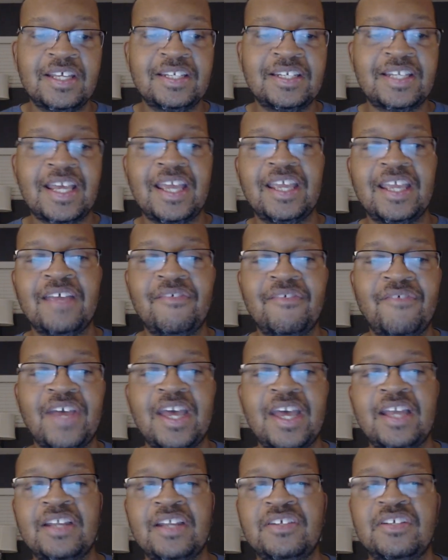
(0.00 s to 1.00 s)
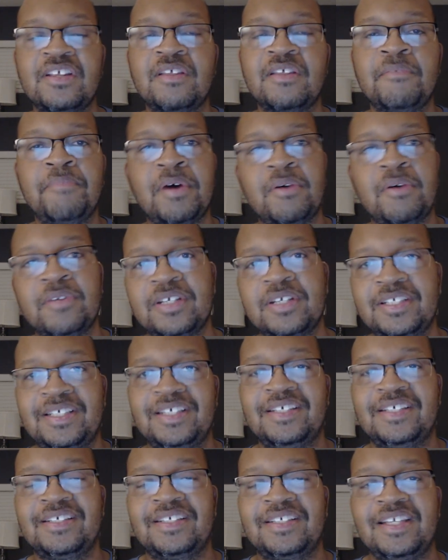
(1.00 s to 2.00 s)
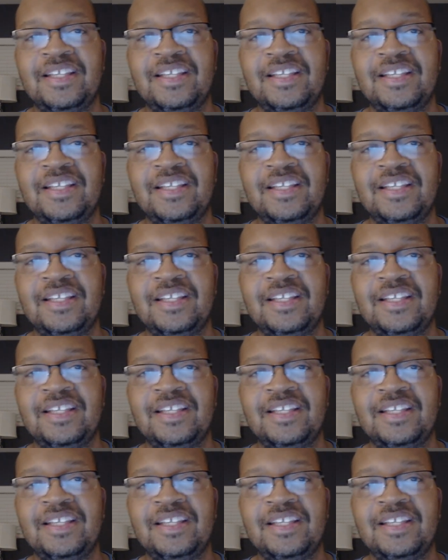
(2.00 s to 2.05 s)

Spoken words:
take advantage of the bonuses